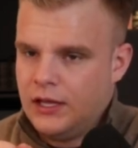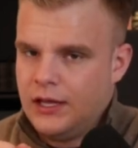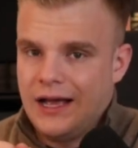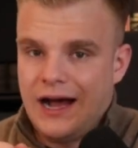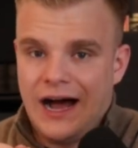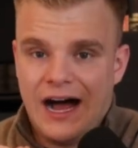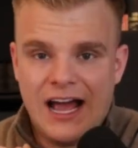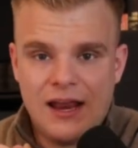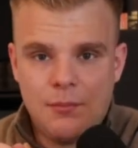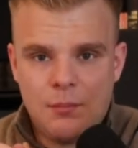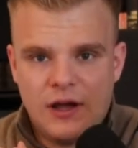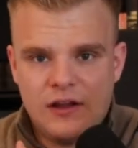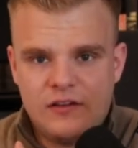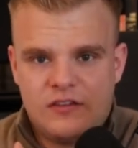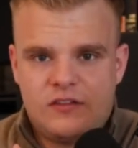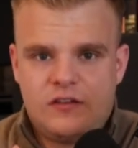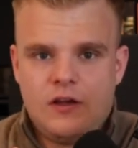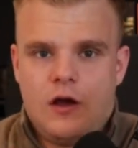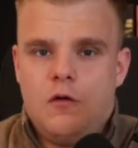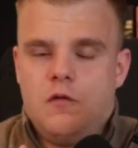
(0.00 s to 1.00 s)
I
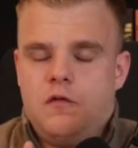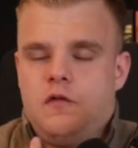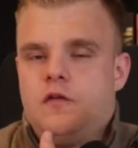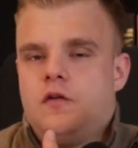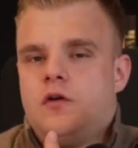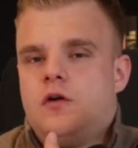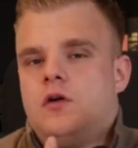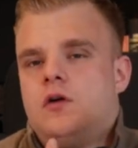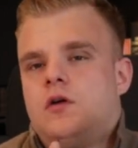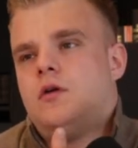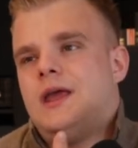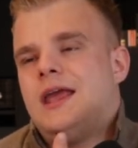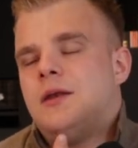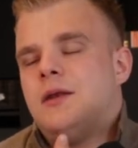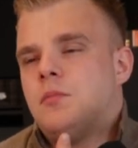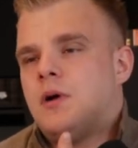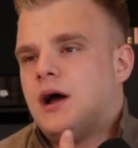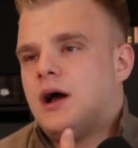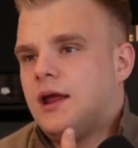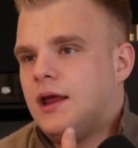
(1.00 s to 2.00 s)
myself, in
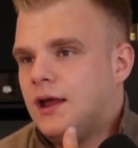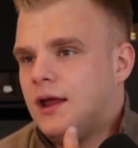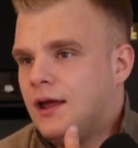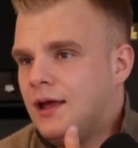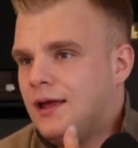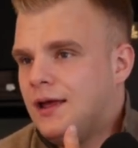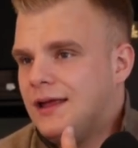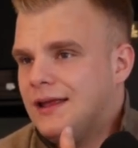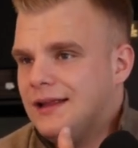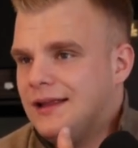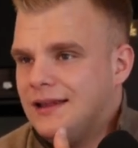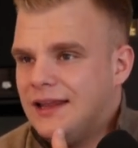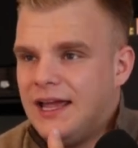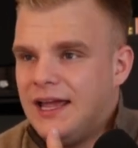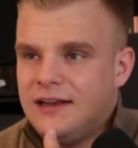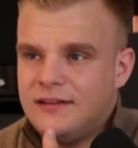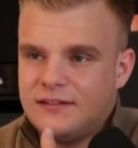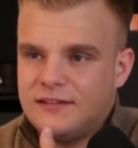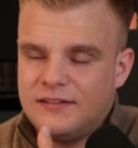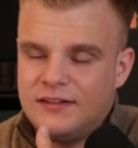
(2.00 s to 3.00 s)
my
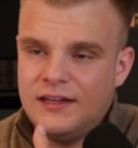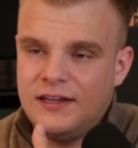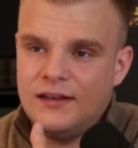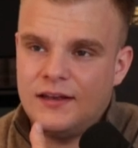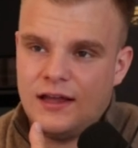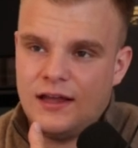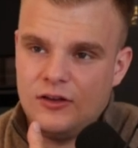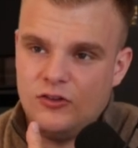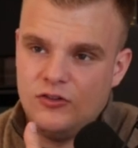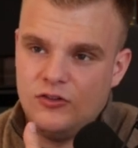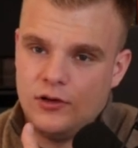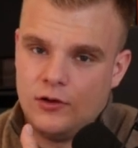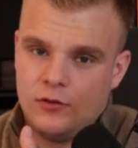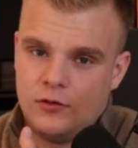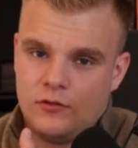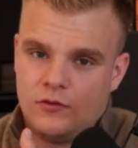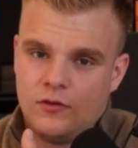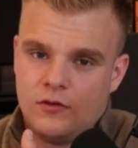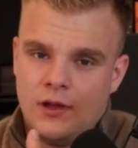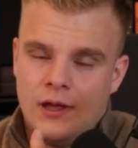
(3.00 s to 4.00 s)
late teenage
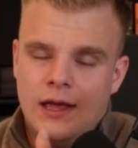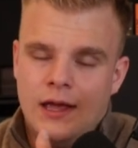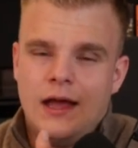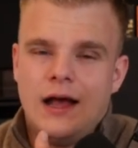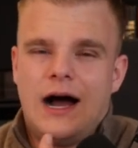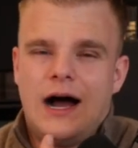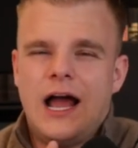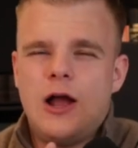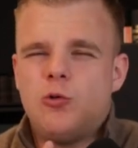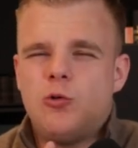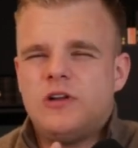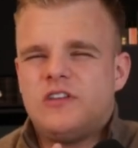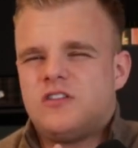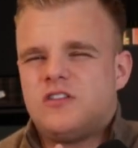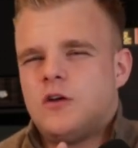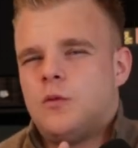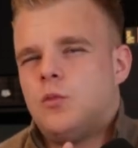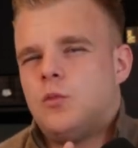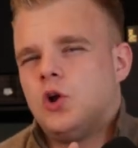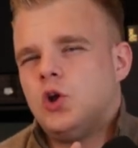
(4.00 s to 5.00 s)
years, I was
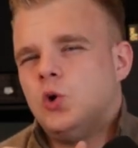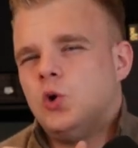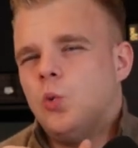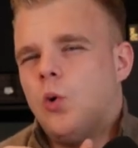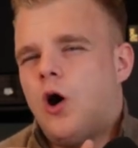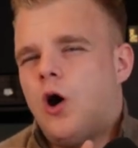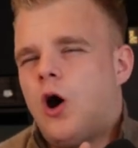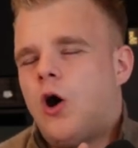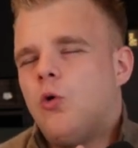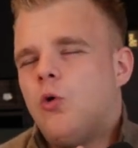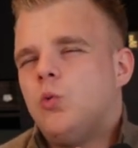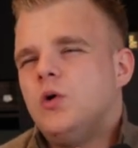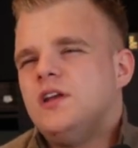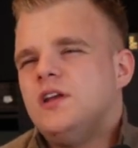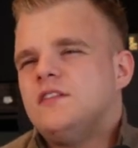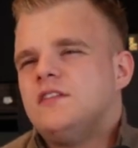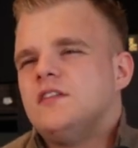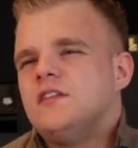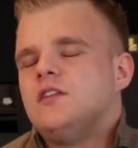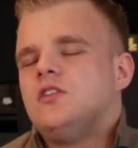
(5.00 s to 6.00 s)
someone who
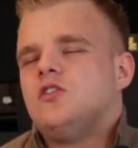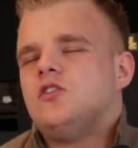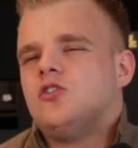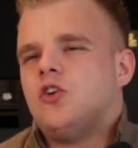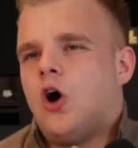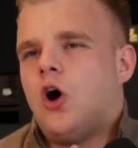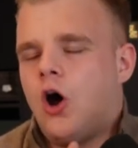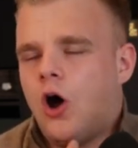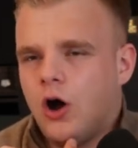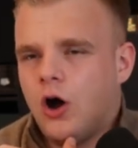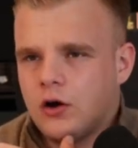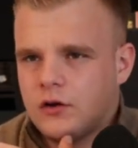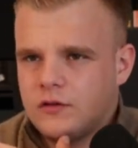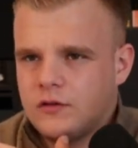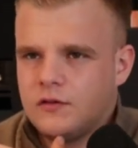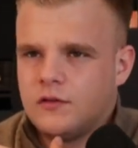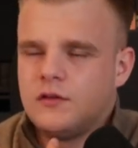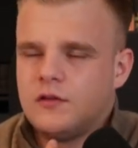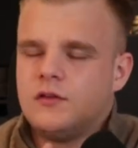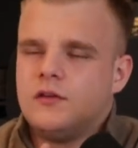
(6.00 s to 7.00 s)
always
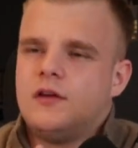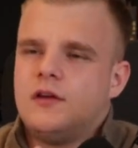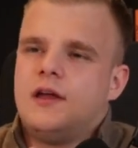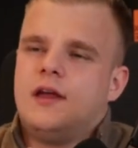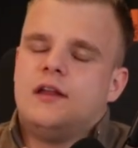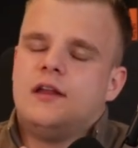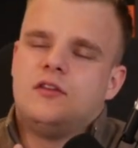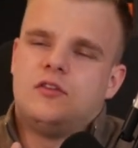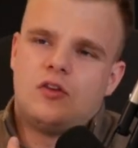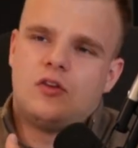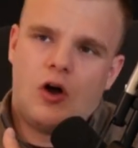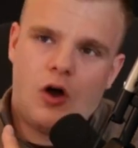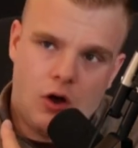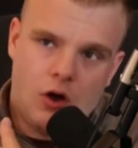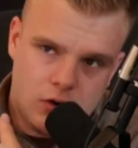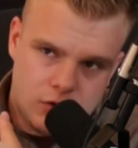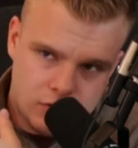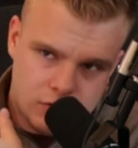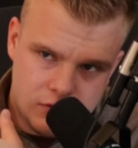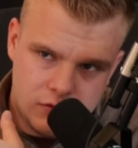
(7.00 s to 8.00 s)
talked and
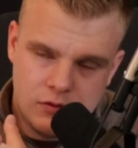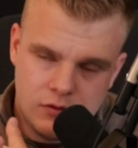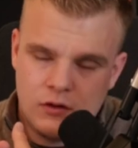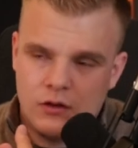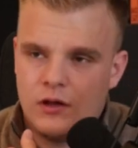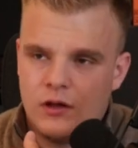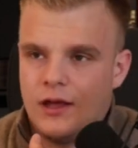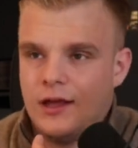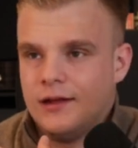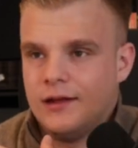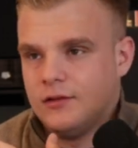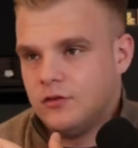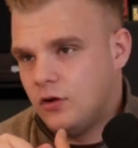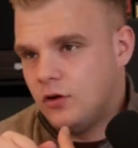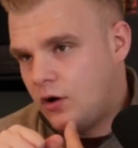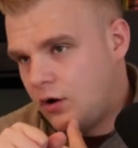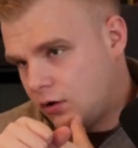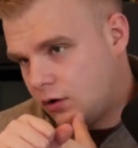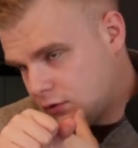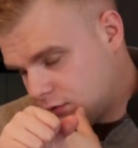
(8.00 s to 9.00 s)
talked and
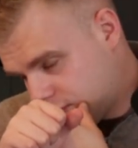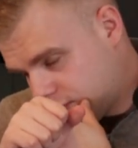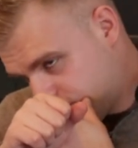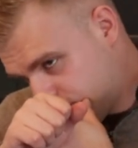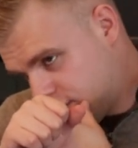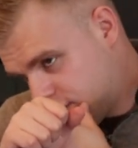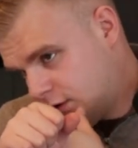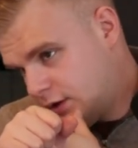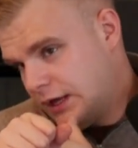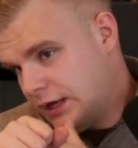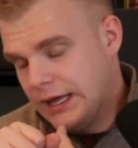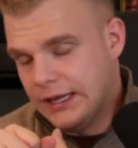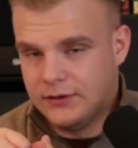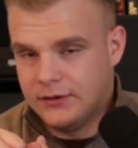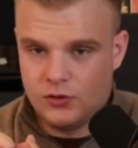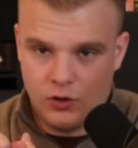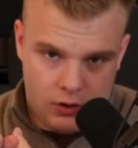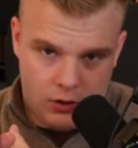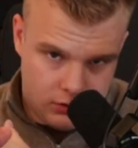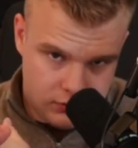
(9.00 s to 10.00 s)
talked and
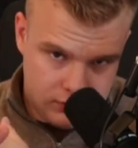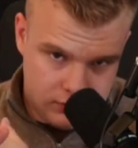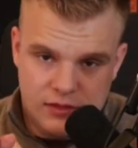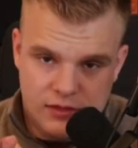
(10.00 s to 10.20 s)
talked.